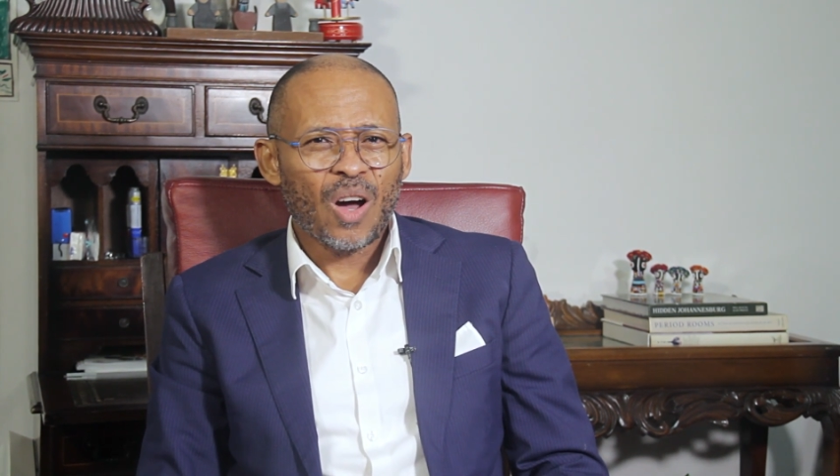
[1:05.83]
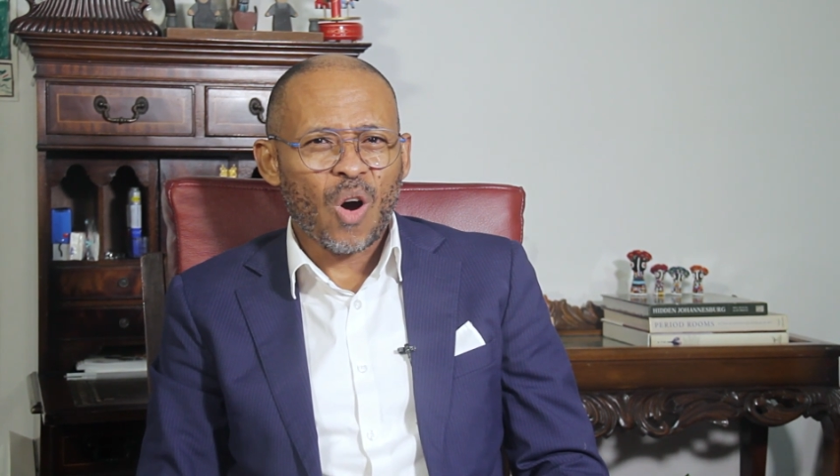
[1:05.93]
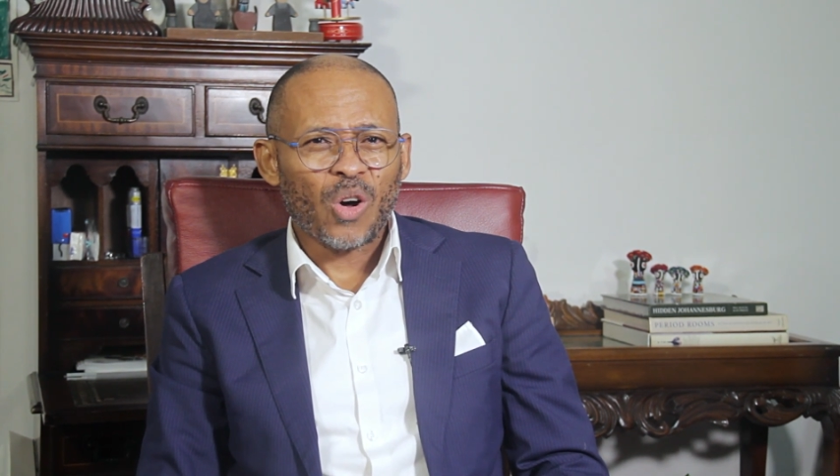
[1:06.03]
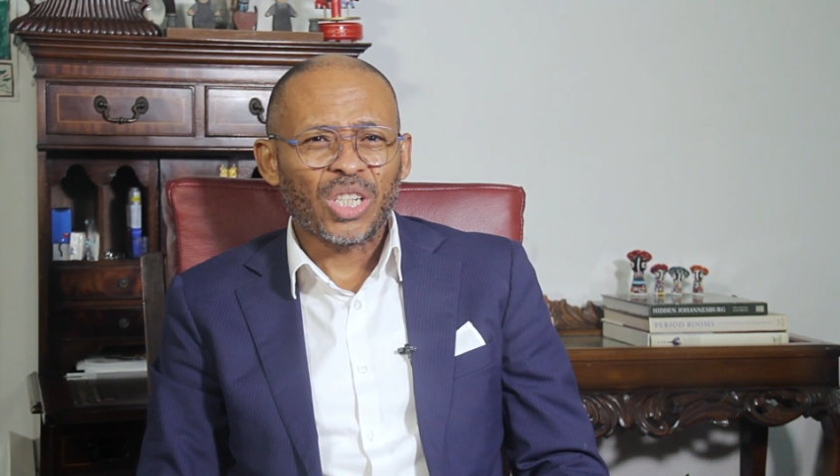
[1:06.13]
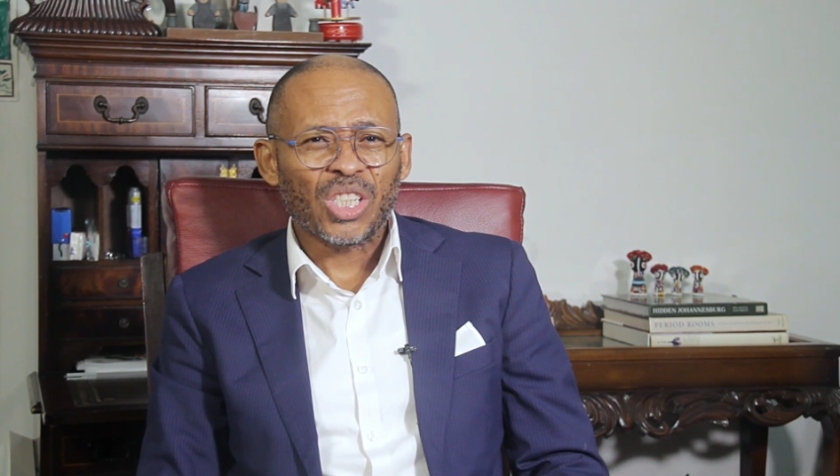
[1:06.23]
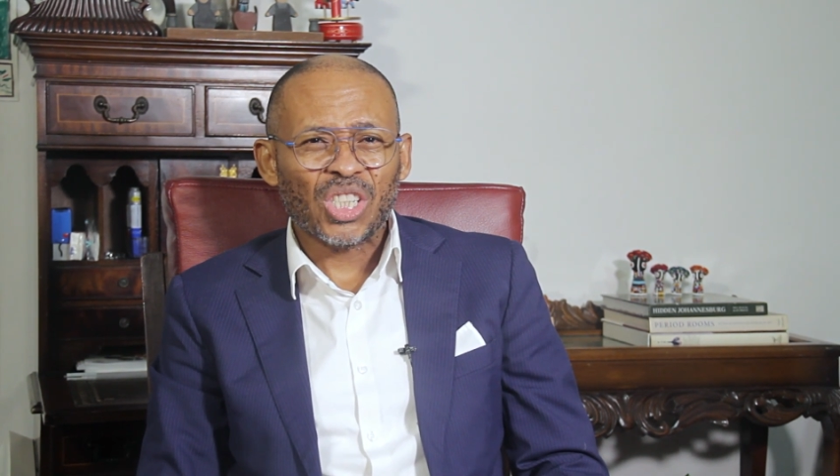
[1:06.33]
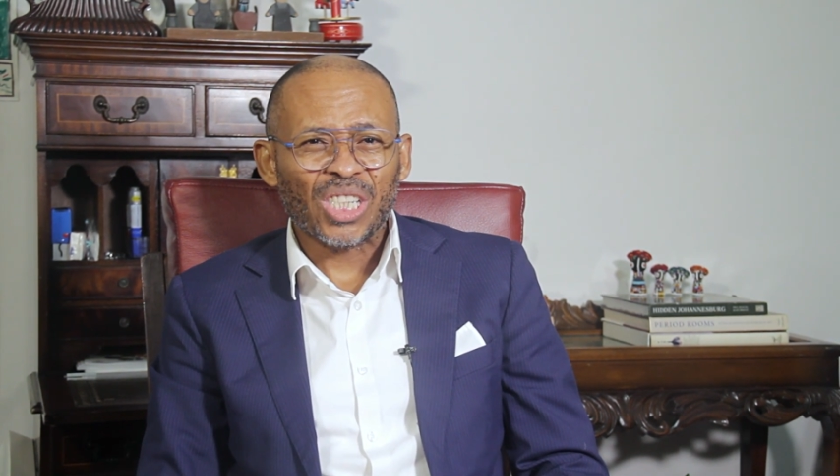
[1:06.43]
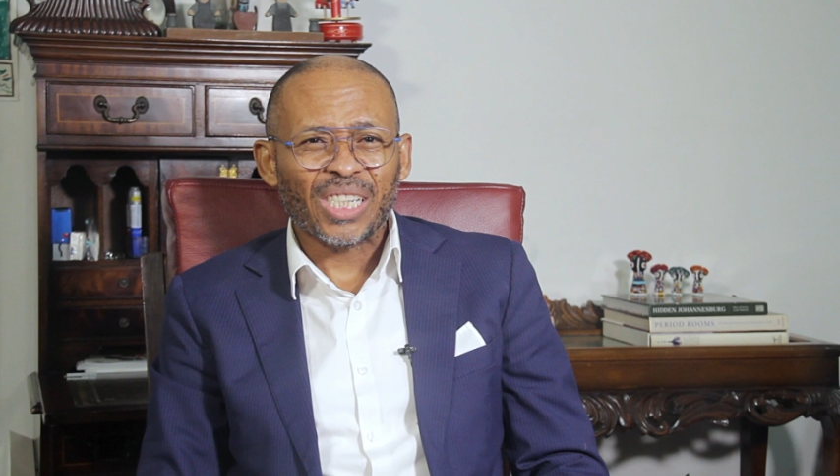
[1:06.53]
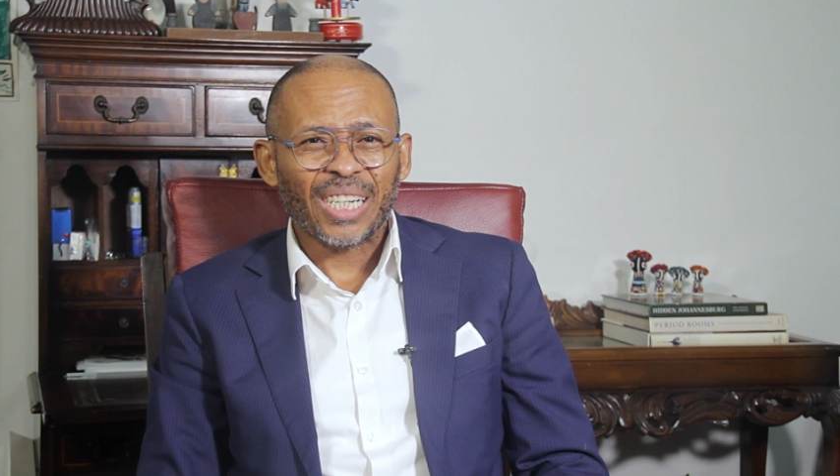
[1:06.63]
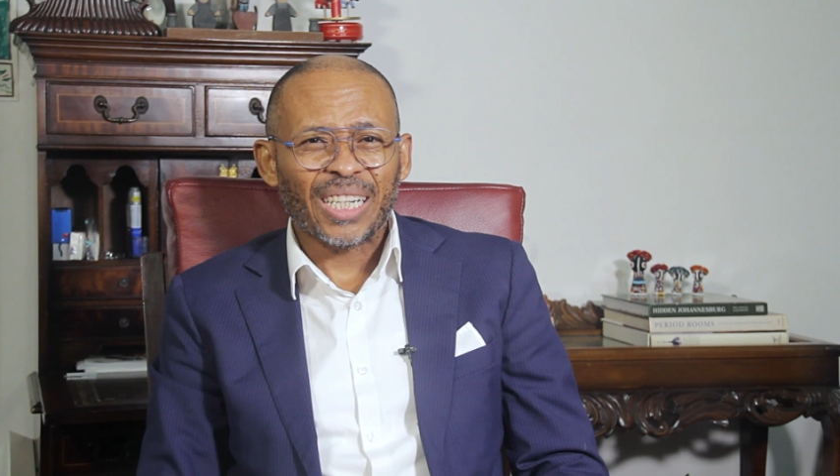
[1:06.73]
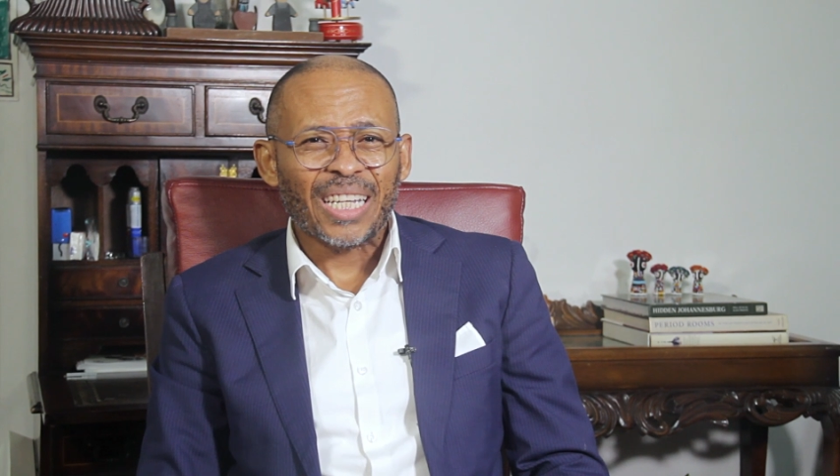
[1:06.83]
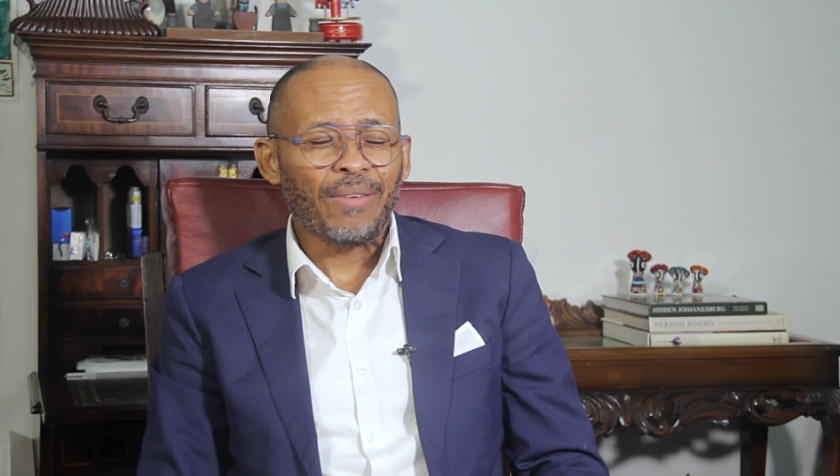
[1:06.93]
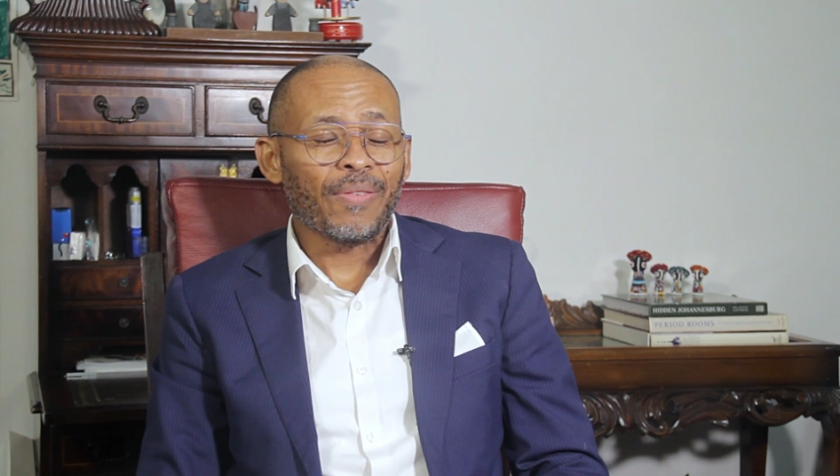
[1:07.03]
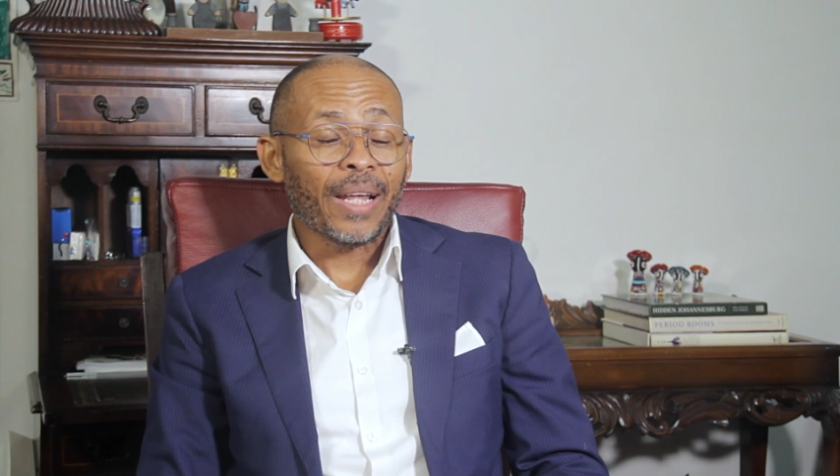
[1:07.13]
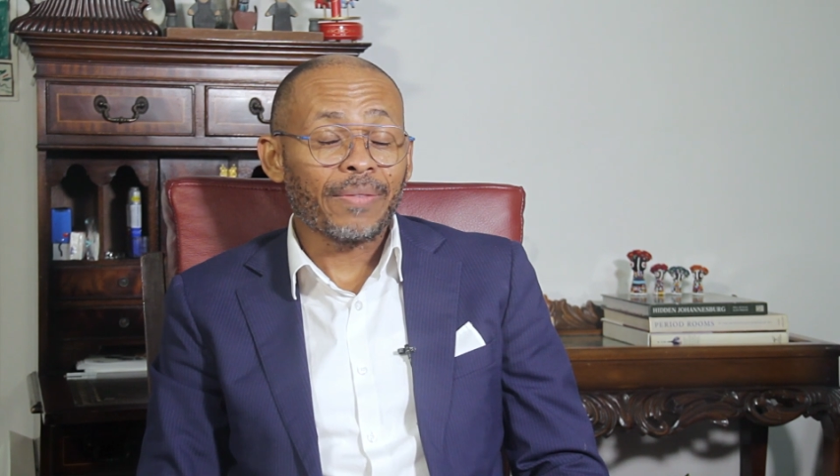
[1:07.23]
on children
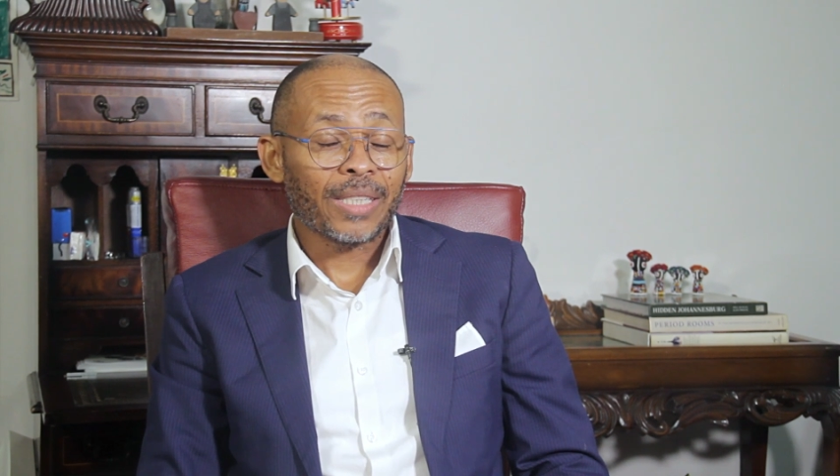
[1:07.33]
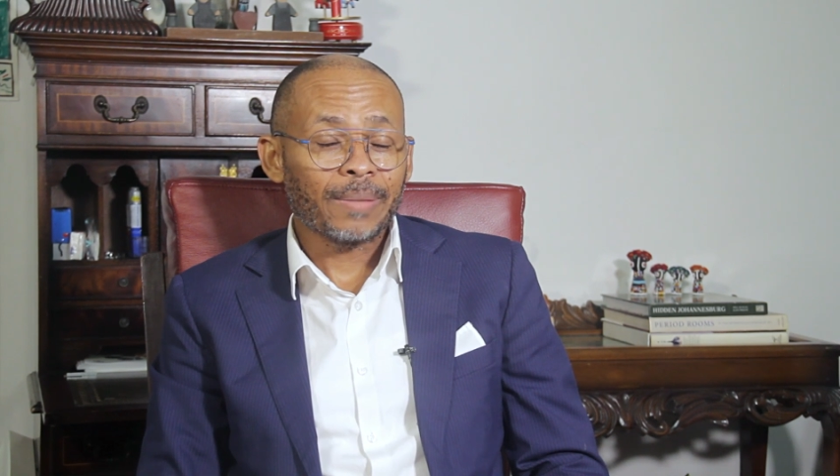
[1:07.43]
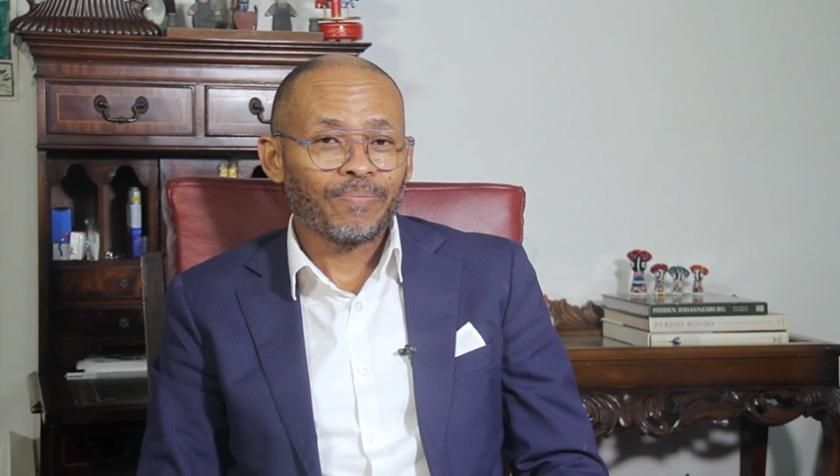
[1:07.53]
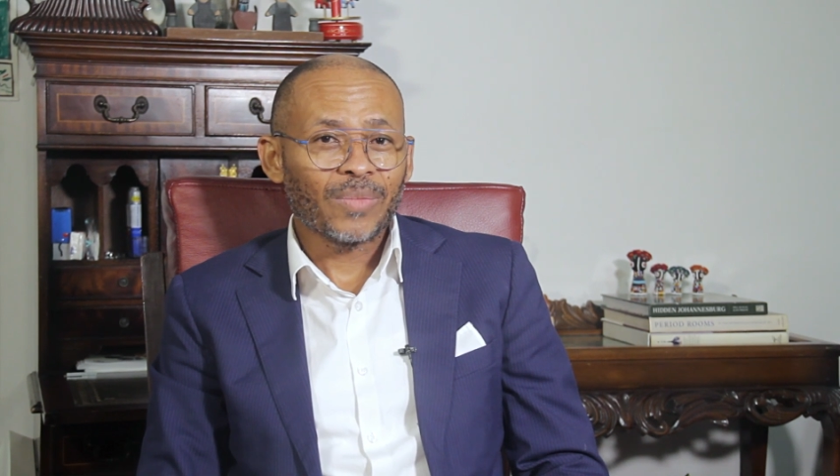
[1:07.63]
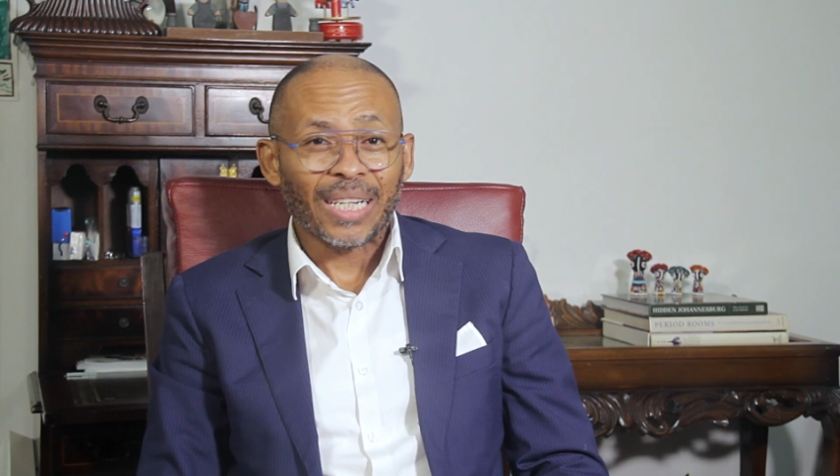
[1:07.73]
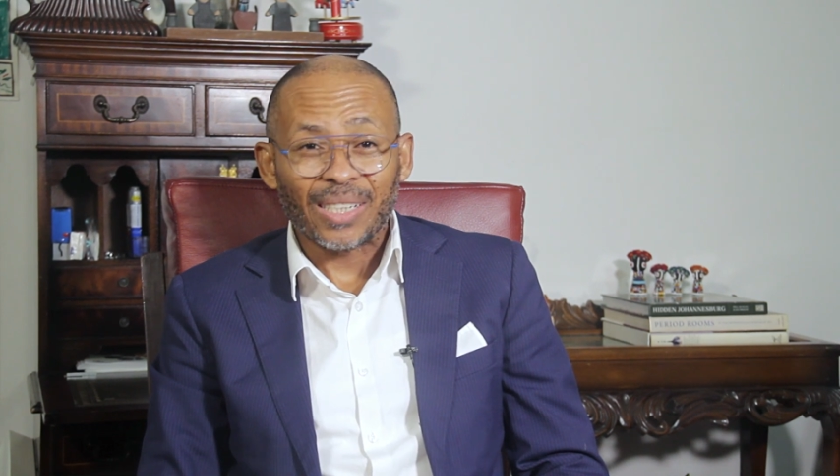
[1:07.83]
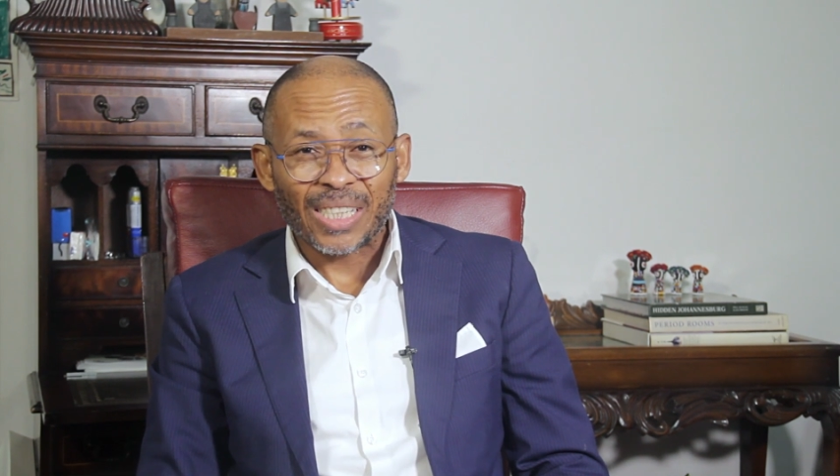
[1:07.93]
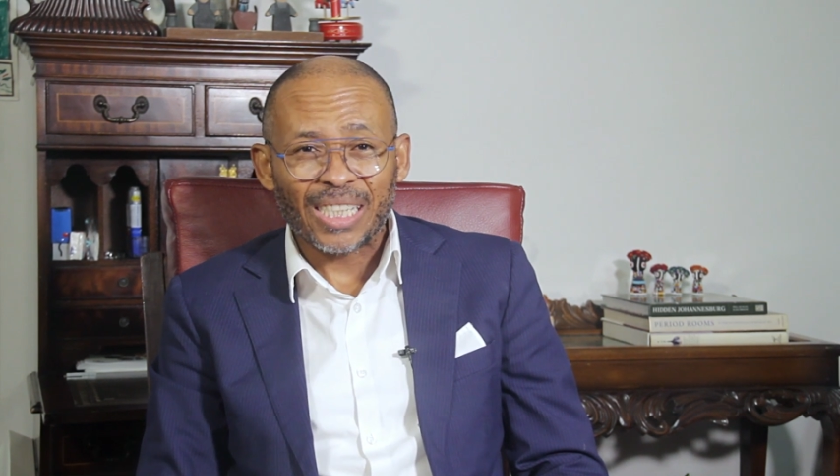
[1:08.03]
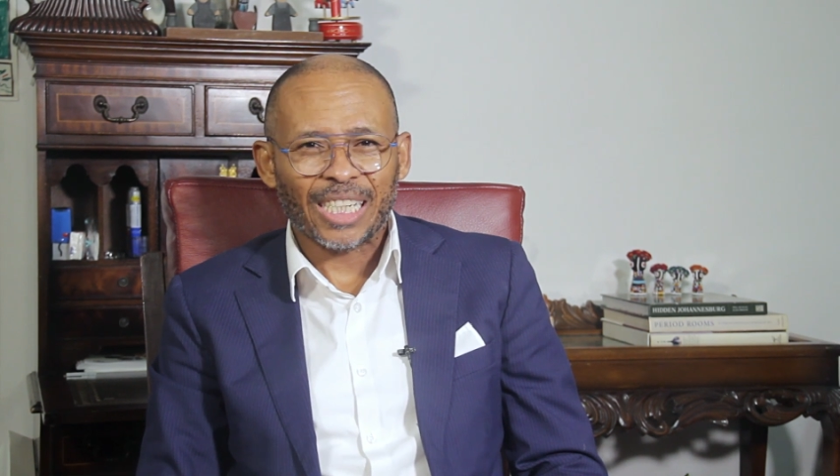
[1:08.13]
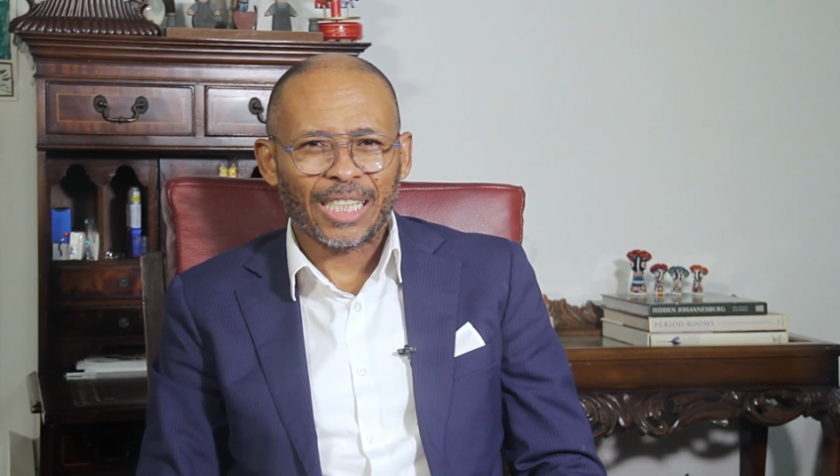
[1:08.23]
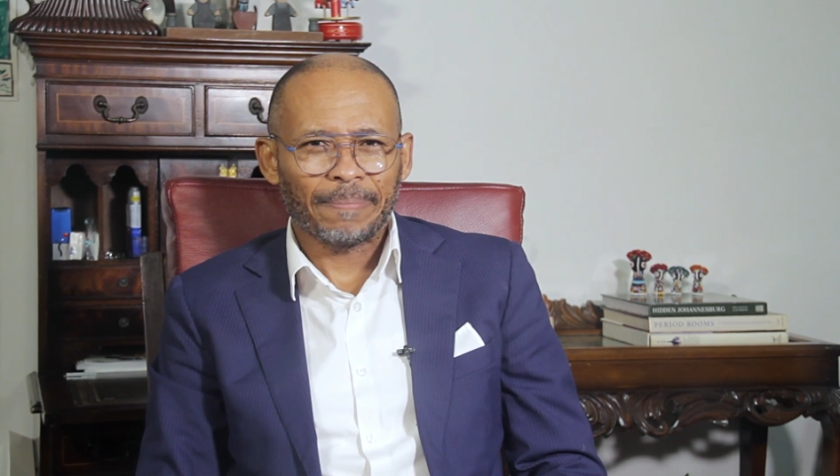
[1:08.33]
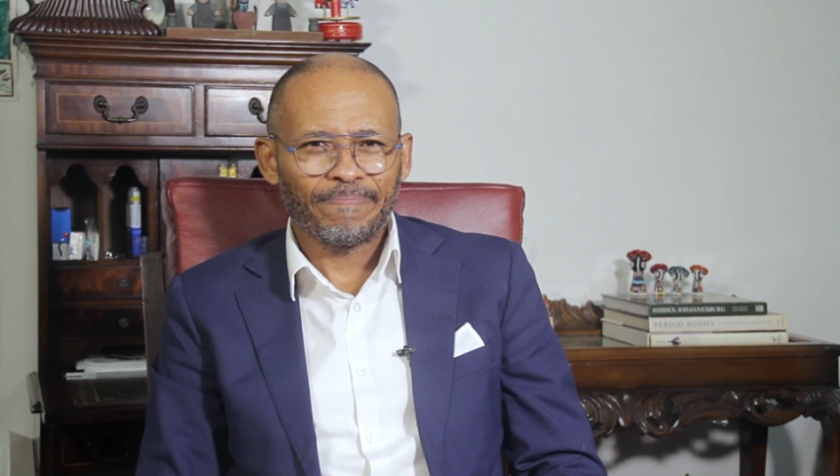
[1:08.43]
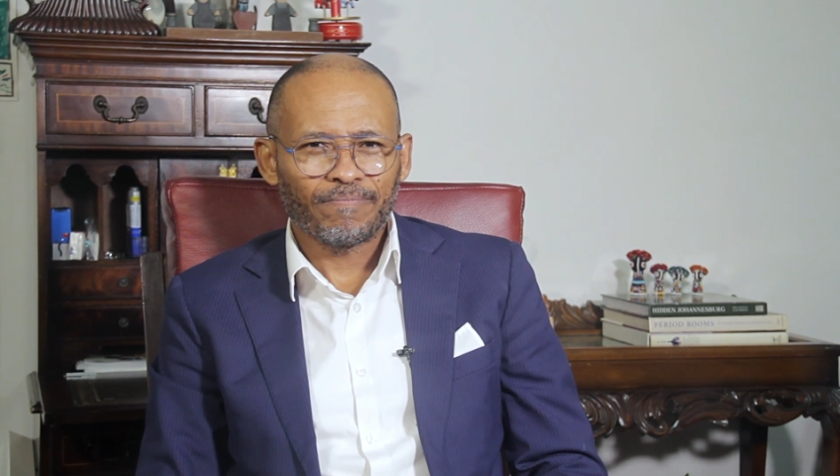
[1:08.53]
if left untreated.